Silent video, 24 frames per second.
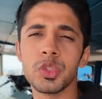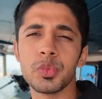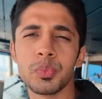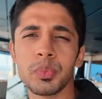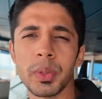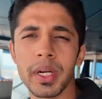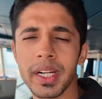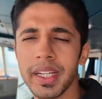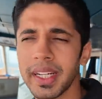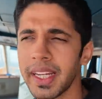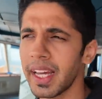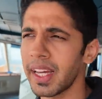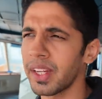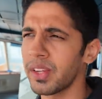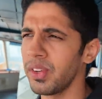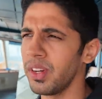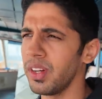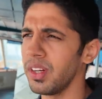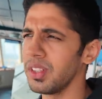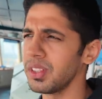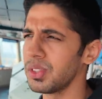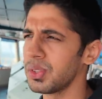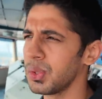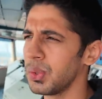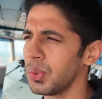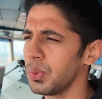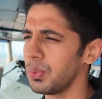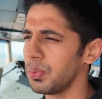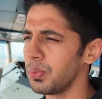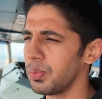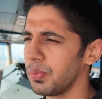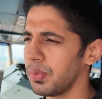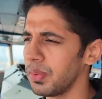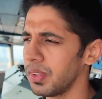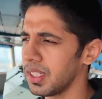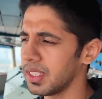spectacular so
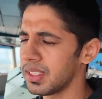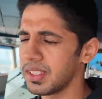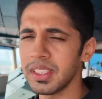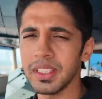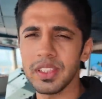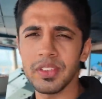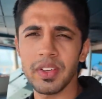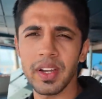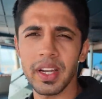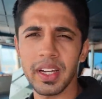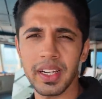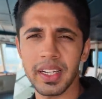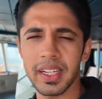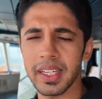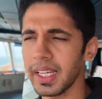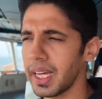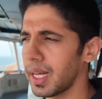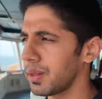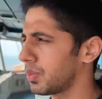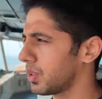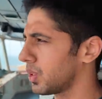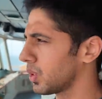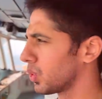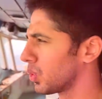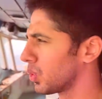let's see if i can capture